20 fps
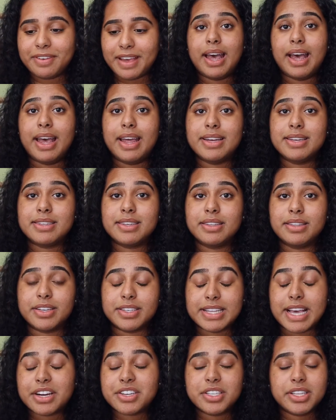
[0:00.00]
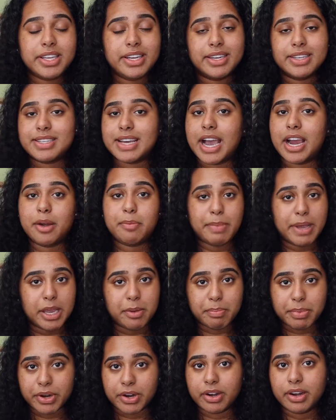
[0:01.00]
and there's actually an entire
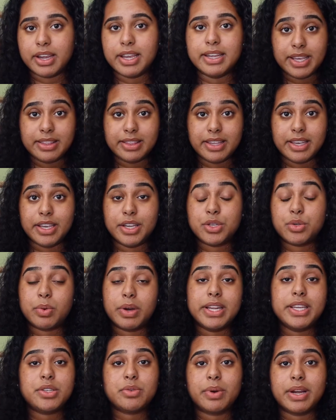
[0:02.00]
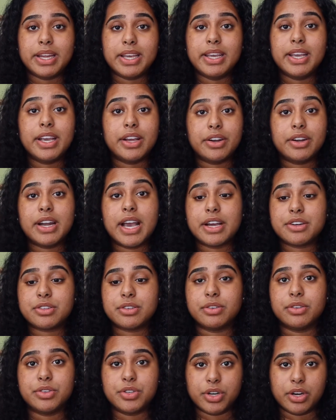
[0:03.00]
paper in the 2020
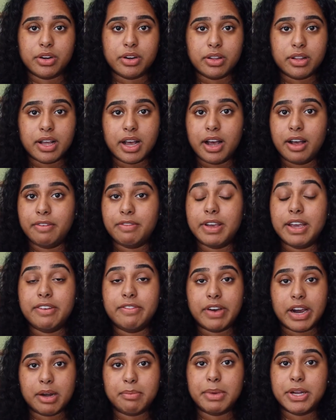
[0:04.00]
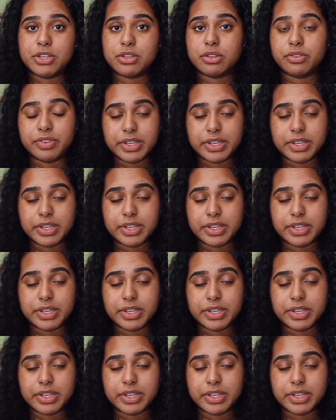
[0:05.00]
International Journal of Environmental